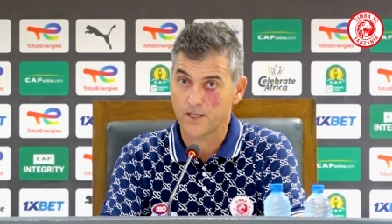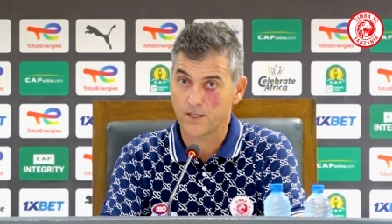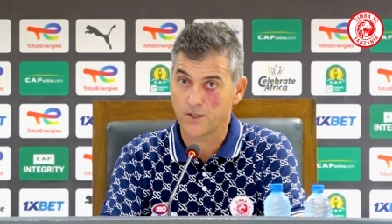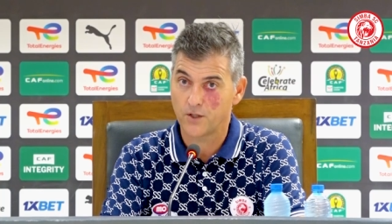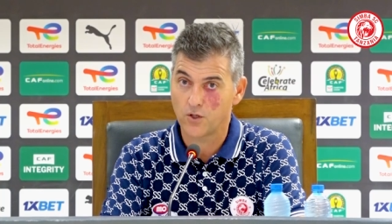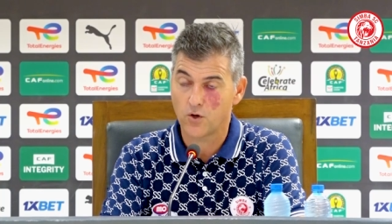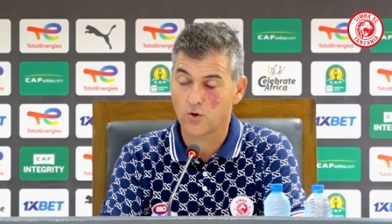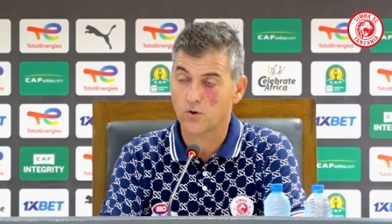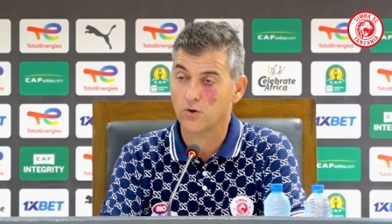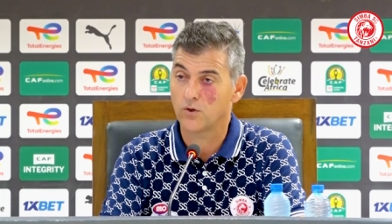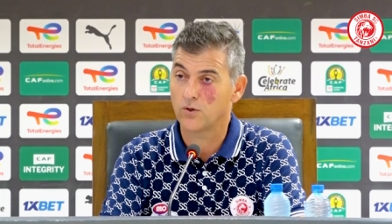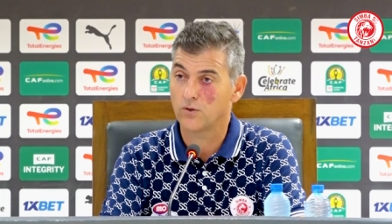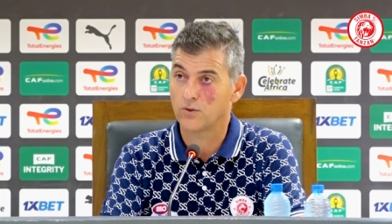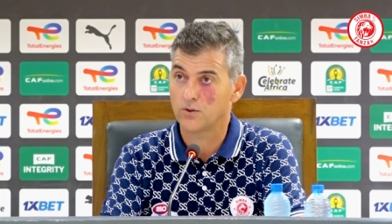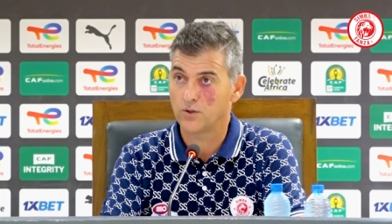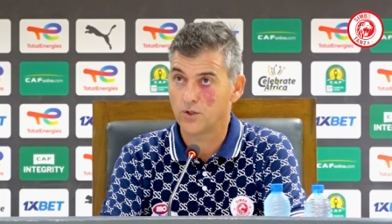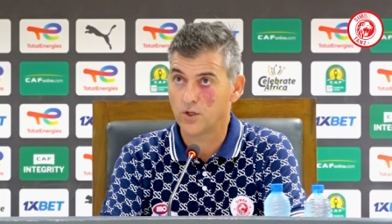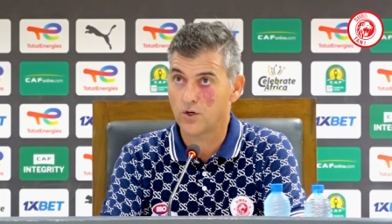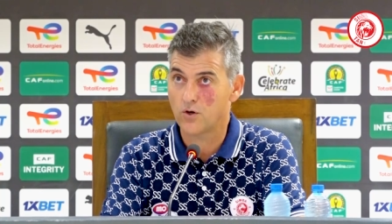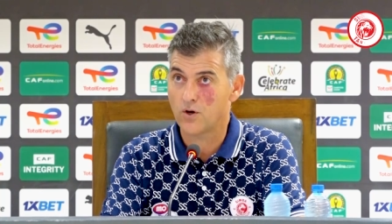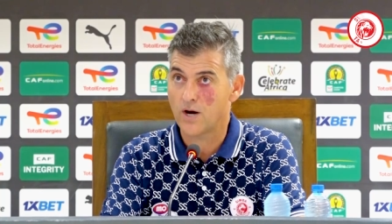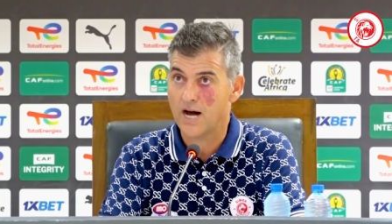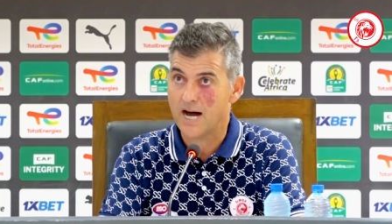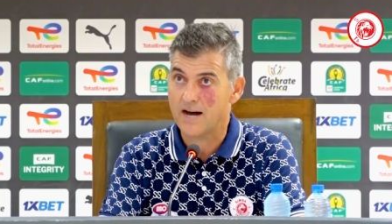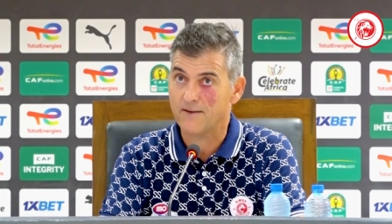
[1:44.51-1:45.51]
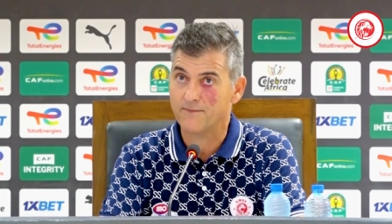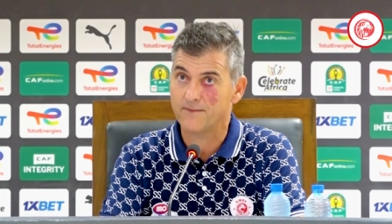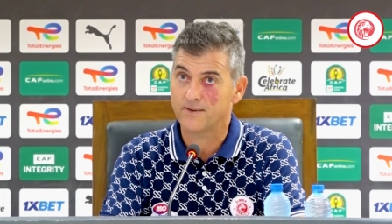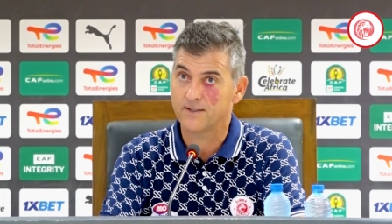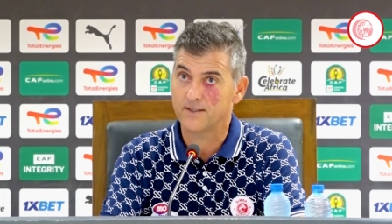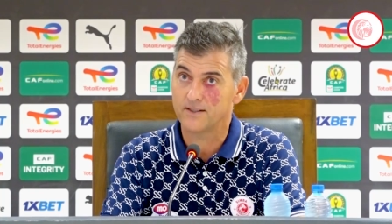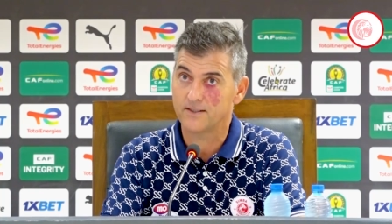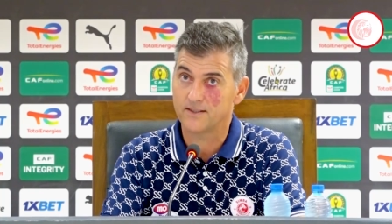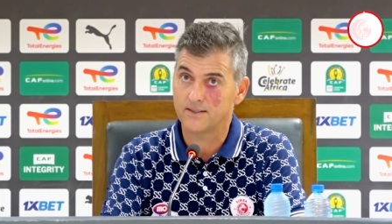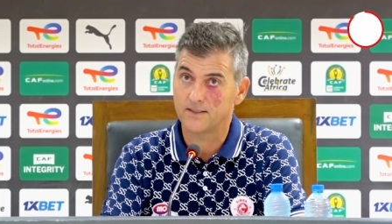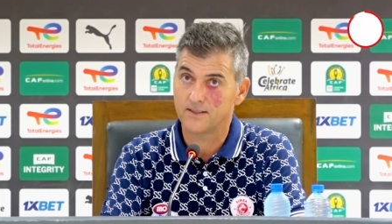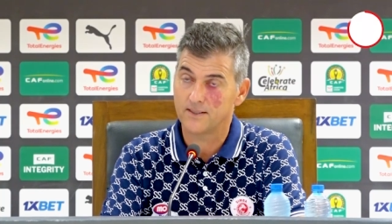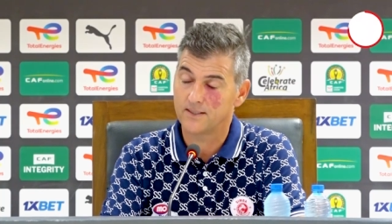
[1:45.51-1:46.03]
no go, no
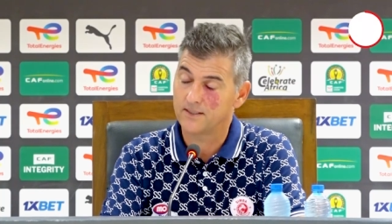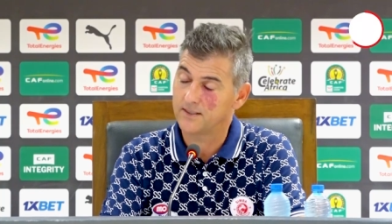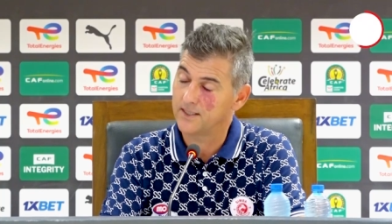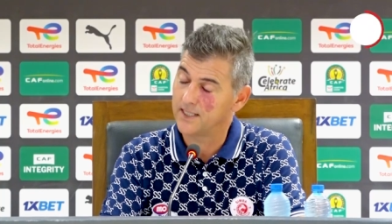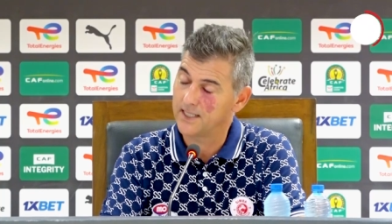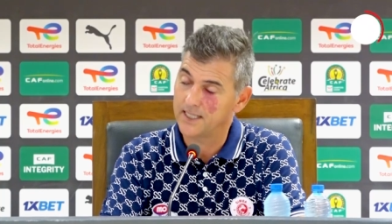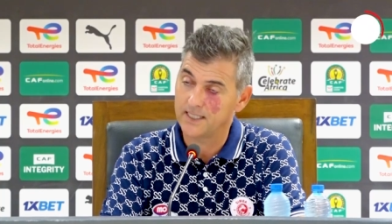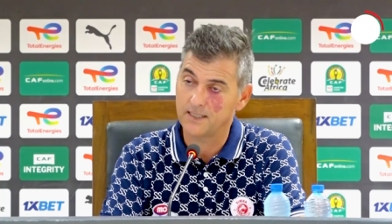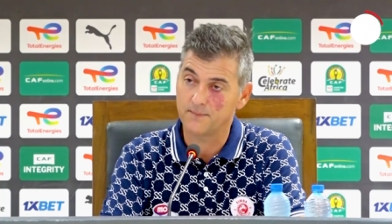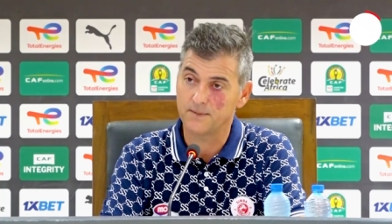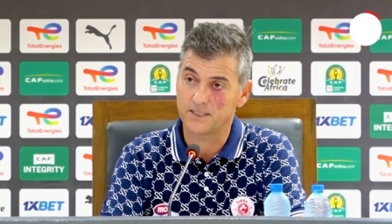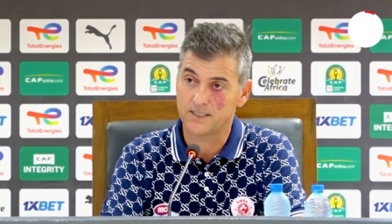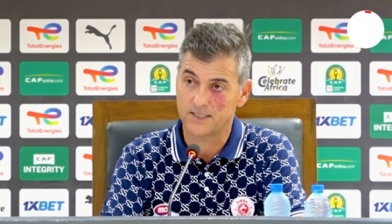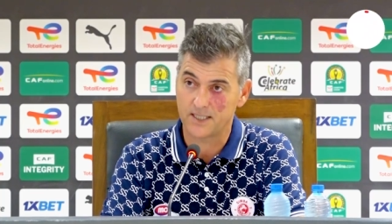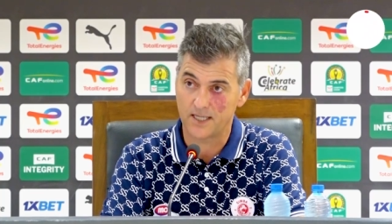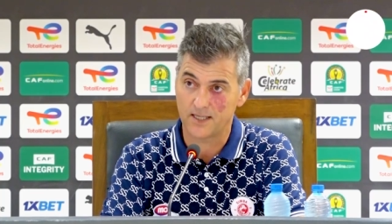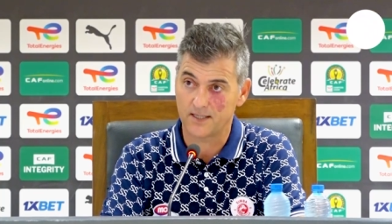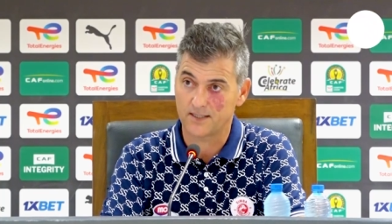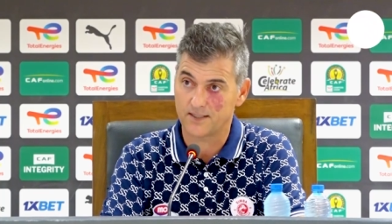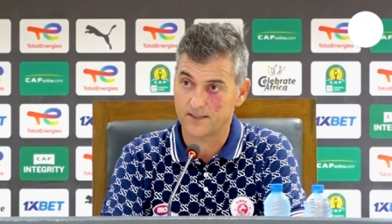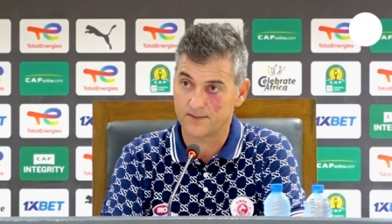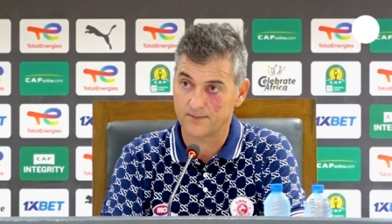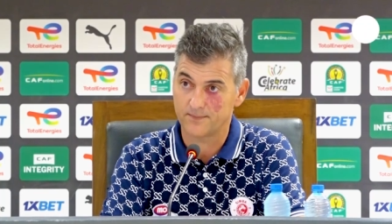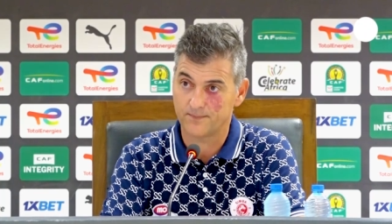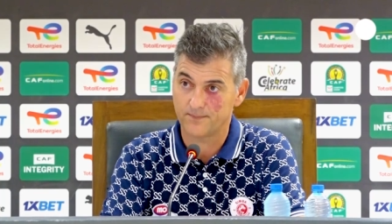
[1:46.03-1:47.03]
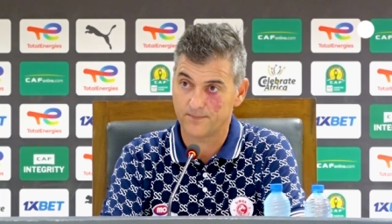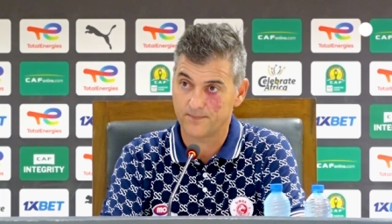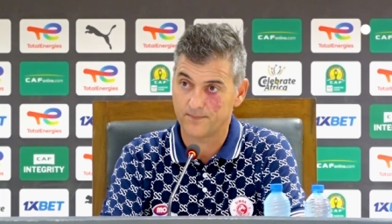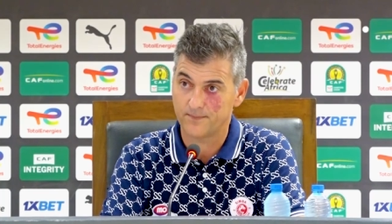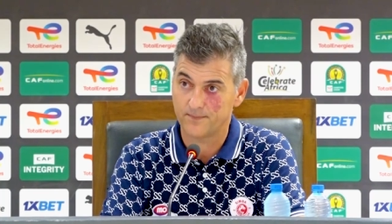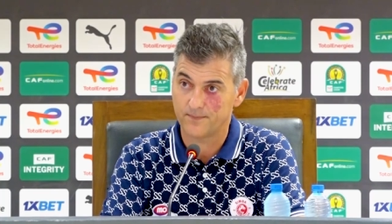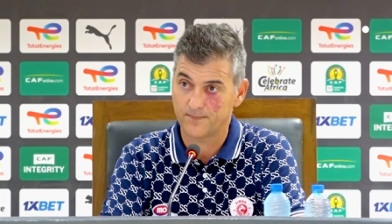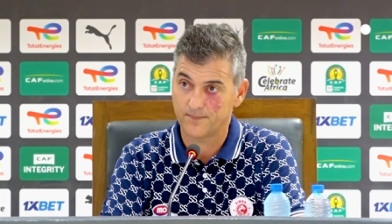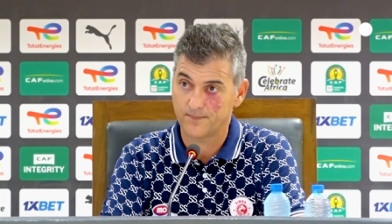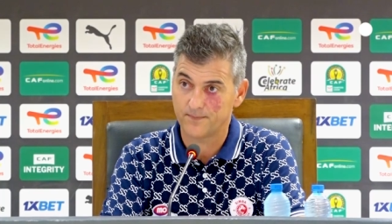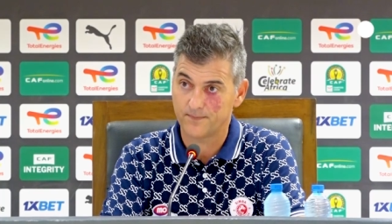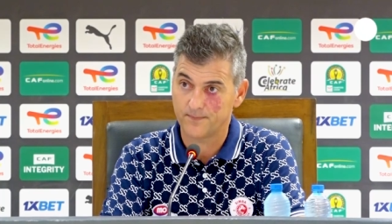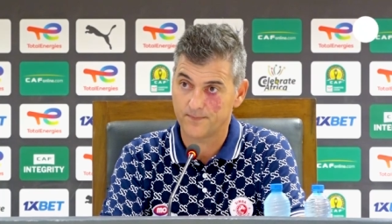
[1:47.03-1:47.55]
have any mistake.
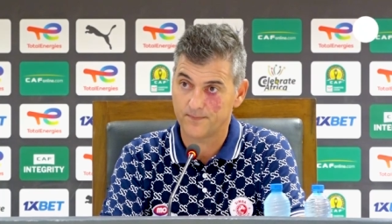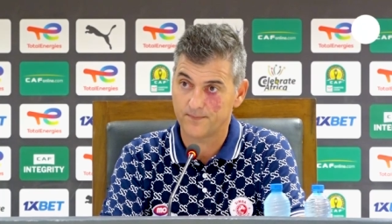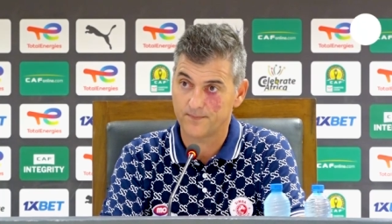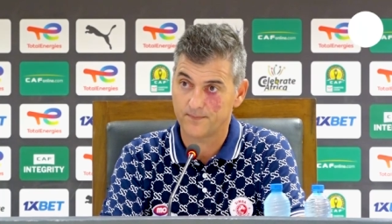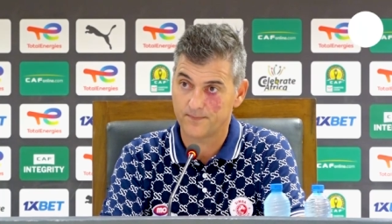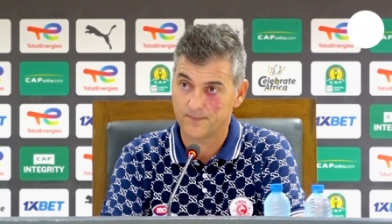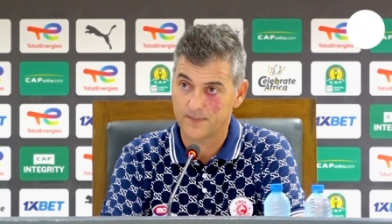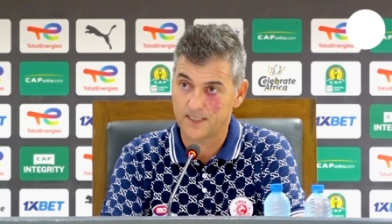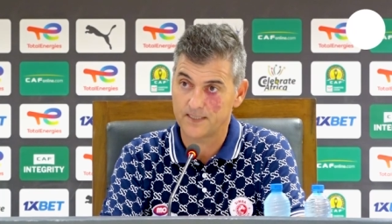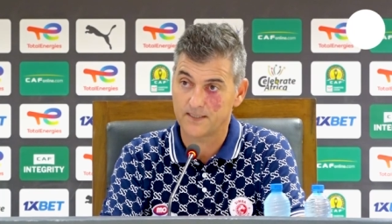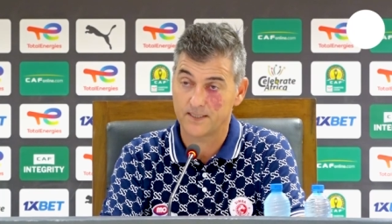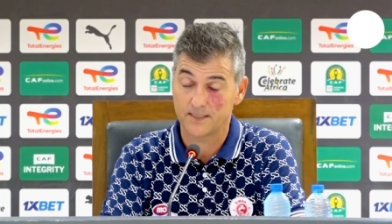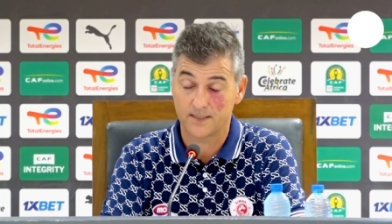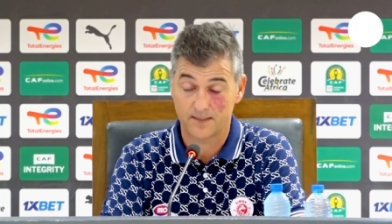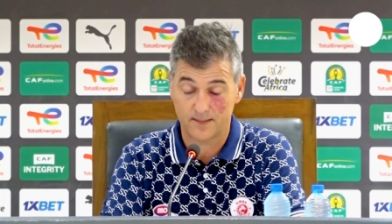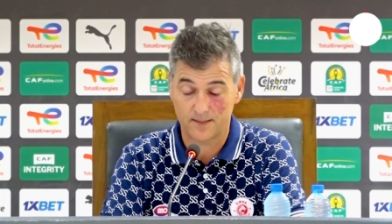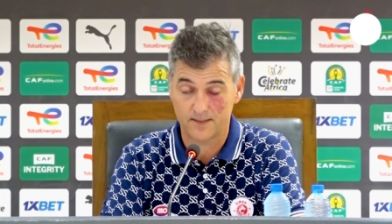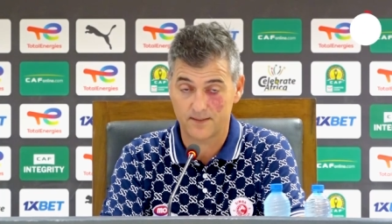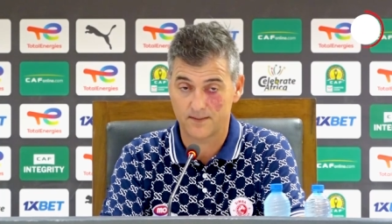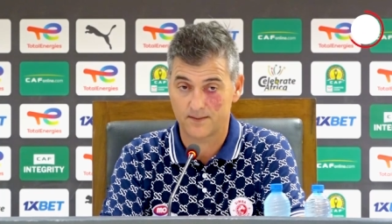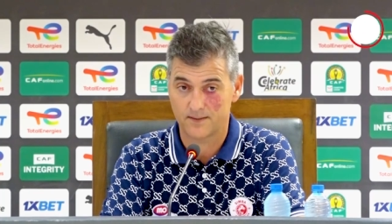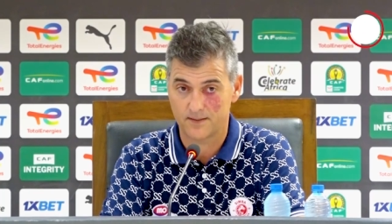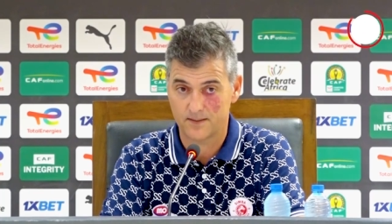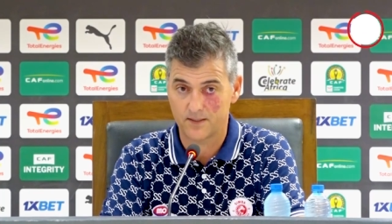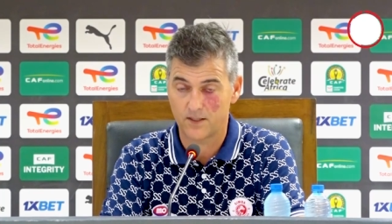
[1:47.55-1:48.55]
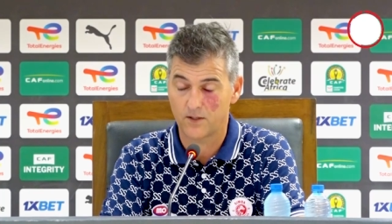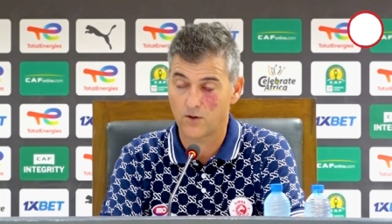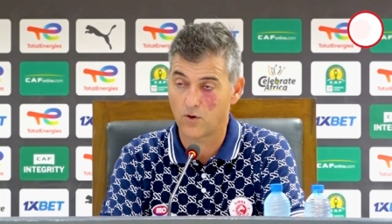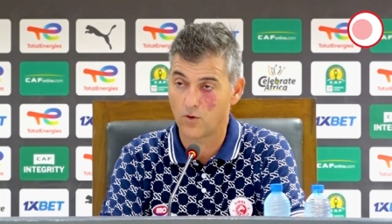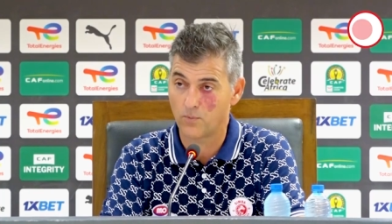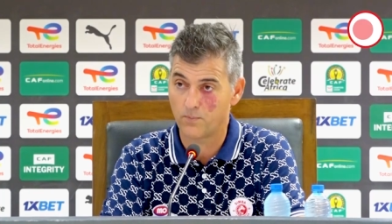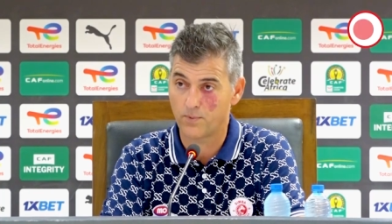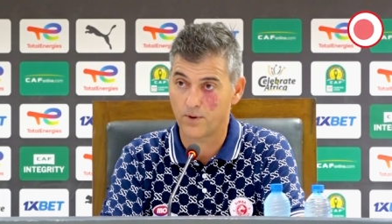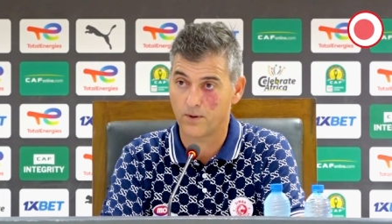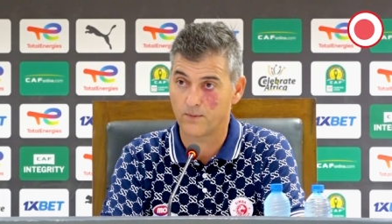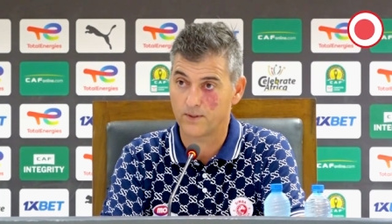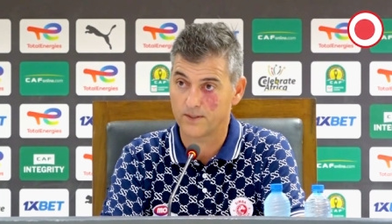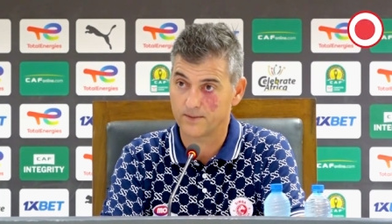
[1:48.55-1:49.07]
This is our
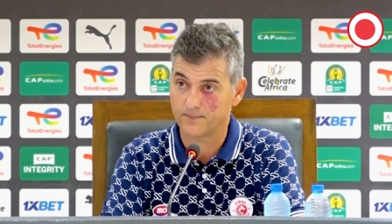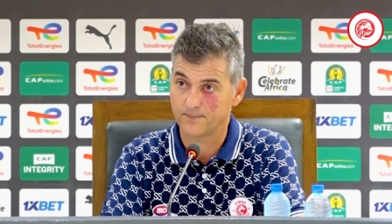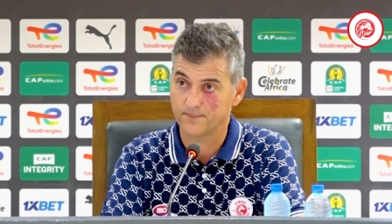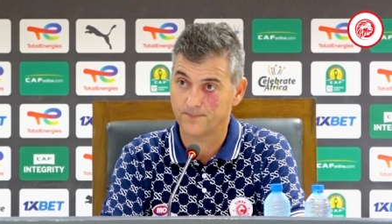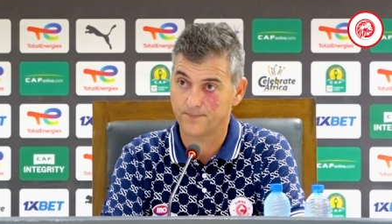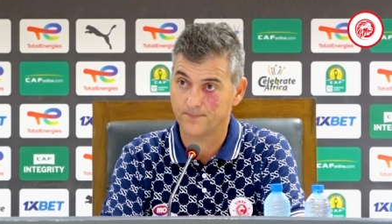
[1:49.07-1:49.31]
problem.